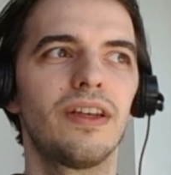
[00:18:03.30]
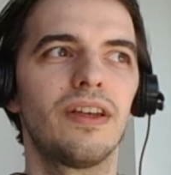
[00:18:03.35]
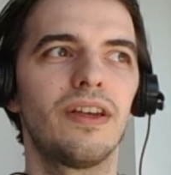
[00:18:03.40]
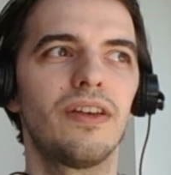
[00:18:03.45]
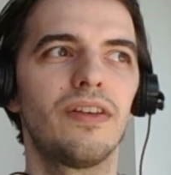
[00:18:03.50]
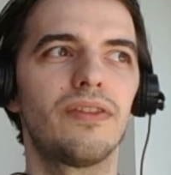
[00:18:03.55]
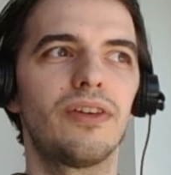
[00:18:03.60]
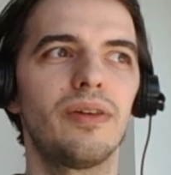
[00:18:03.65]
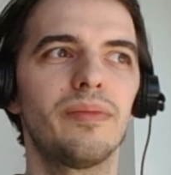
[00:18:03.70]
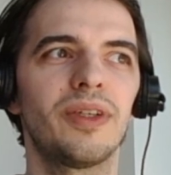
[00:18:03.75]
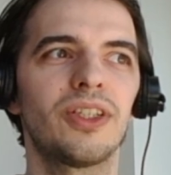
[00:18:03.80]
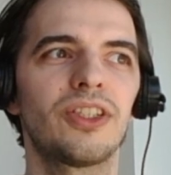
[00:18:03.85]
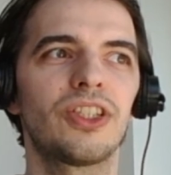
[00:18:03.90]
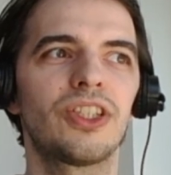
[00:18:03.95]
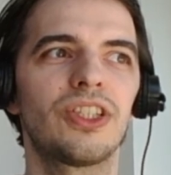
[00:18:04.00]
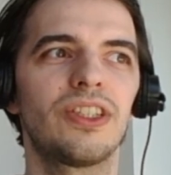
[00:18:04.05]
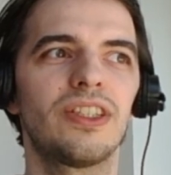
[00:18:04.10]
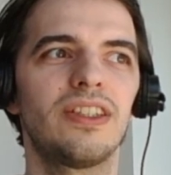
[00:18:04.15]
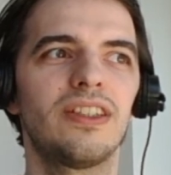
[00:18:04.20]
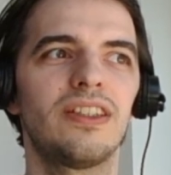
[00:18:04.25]
very
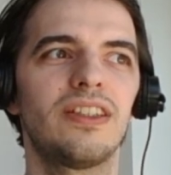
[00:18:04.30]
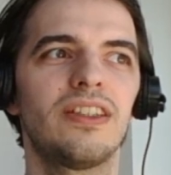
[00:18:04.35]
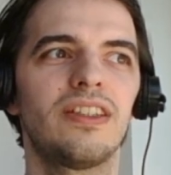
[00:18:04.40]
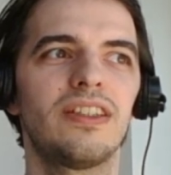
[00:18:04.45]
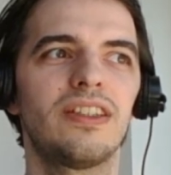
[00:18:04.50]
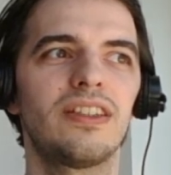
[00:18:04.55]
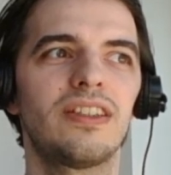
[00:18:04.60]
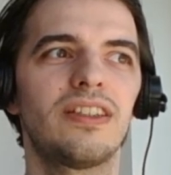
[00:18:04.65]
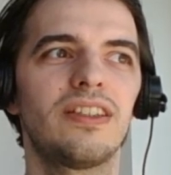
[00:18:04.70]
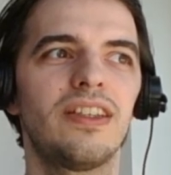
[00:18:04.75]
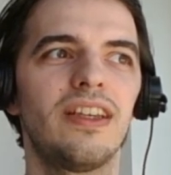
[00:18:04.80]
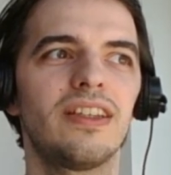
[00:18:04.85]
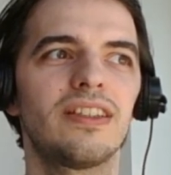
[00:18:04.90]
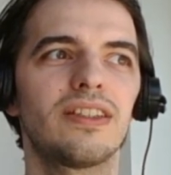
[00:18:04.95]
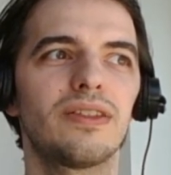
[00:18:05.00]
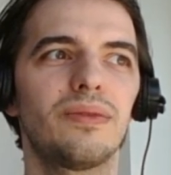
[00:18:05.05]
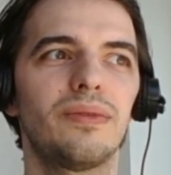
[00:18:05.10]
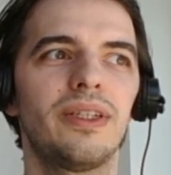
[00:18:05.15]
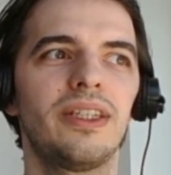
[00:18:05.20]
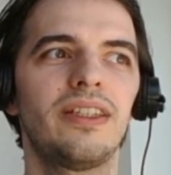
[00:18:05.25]
much
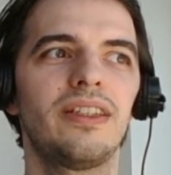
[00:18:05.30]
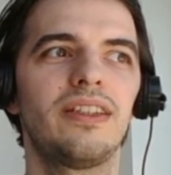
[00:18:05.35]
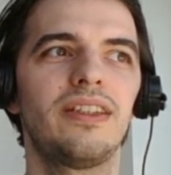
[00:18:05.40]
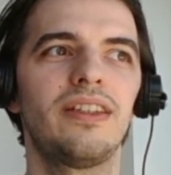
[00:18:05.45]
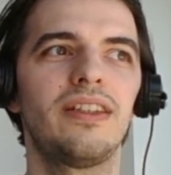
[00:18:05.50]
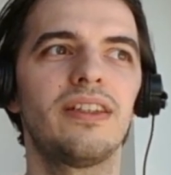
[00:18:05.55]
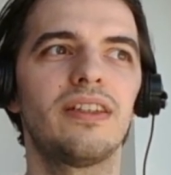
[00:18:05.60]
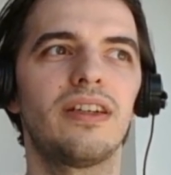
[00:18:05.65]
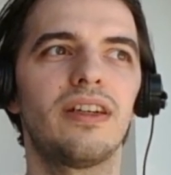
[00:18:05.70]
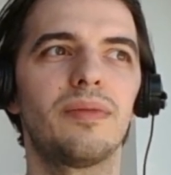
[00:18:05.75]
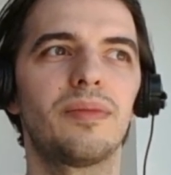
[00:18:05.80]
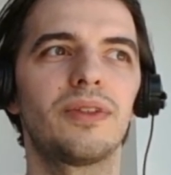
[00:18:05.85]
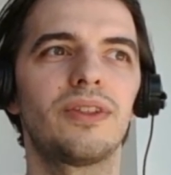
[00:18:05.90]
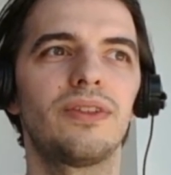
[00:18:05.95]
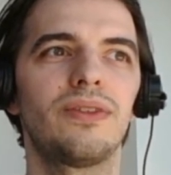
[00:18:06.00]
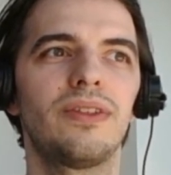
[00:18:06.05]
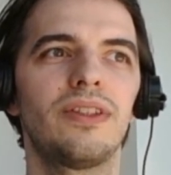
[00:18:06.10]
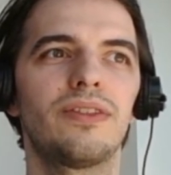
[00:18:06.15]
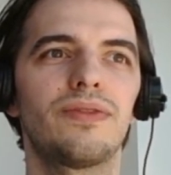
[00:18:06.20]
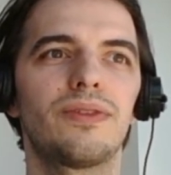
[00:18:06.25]
takes away the
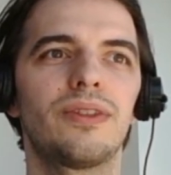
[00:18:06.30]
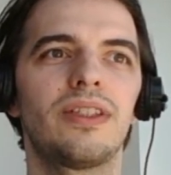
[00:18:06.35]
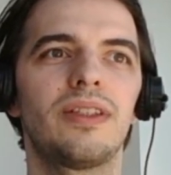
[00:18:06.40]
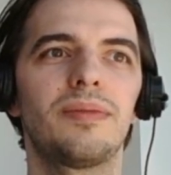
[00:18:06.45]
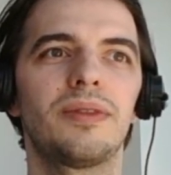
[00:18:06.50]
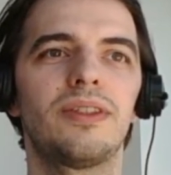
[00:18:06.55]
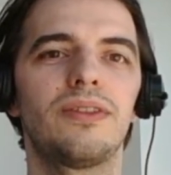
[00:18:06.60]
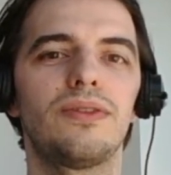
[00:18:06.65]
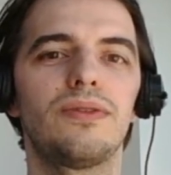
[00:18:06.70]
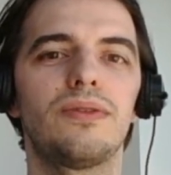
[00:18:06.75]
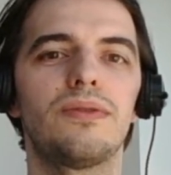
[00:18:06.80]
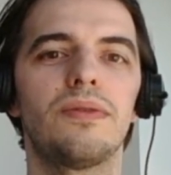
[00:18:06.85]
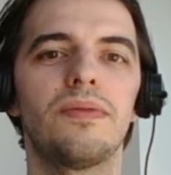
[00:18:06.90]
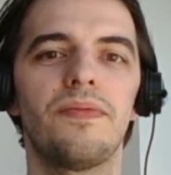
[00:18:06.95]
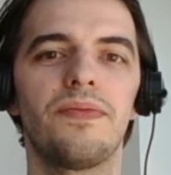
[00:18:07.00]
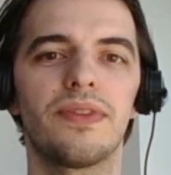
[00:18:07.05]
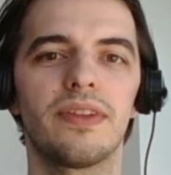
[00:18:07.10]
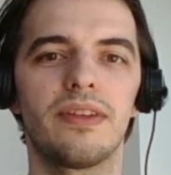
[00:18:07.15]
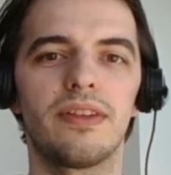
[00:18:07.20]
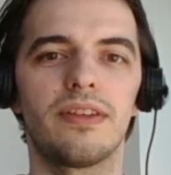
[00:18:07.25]
opportunities for them to
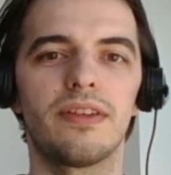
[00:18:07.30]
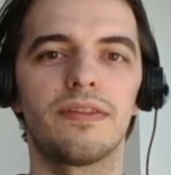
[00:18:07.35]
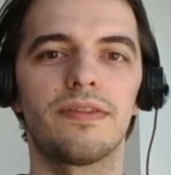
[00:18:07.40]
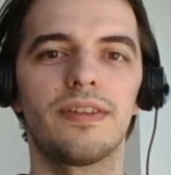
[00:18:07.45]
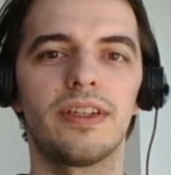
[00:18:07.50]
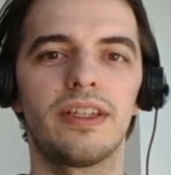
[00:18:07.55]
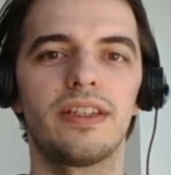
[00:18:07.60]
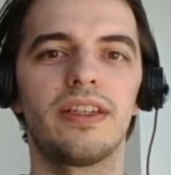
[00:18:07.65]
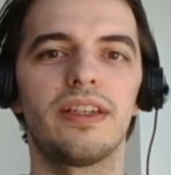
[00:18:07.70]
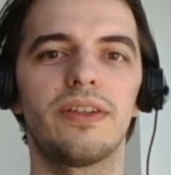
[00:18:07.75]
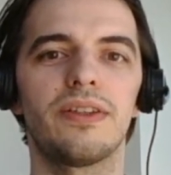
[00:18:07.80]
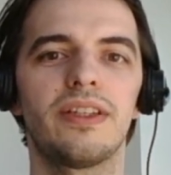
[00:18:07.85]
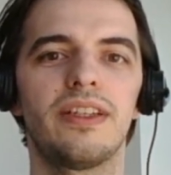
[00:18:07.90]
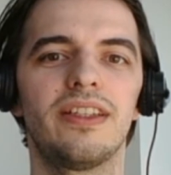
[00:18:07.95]
find out.